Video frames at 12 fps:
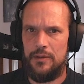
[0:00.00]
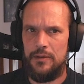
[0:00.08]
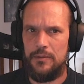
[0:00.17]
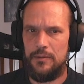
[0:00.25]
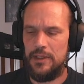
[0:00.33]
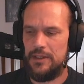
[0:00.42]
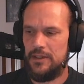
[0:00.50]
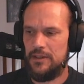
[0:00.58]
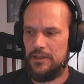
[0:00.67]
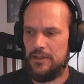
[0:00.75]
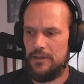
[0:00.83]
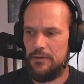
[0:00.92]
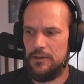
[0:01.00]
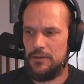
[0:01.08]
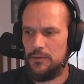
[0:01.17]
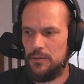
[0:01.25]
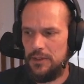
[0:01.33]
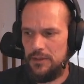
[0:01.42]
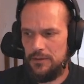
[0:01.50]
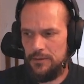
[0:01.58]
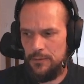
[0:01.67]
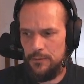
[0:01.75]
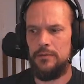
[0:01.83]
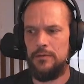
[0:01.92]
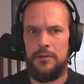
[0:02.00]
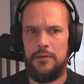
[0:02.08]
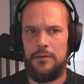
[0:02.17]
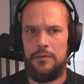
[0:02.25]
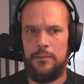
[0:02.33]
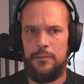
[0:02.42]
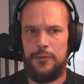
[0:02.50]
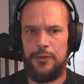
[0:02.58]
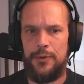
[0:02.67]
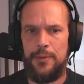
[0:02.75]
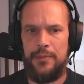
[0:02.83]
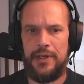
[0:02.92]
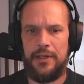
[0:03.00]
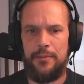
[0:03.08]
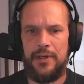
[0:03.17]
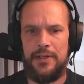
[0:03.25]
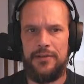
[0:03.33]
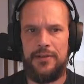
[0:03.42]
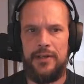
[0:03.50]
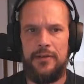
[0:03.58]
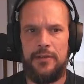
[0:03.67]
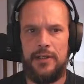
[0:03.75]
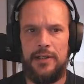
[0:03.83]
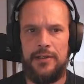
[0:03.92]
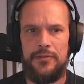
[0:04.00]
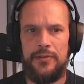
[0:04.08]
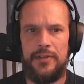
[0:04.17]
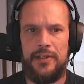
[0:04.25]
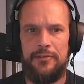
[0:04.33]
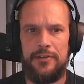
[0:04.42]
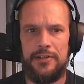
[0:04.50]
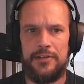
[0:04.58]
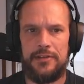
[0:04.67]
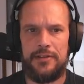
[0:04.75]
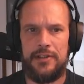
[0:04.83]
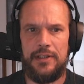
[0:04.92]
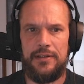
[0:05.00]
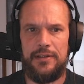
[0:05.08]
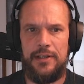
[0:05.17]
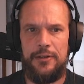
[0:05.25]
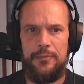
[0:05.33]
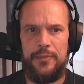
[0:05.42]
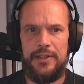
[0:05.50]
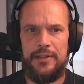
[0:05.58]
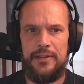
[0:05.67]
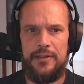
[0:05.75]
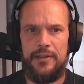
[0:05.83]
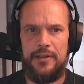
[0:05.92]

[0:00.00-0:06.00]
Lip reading: Write that down as well. So I'm back in my tile class where I have this getTile method.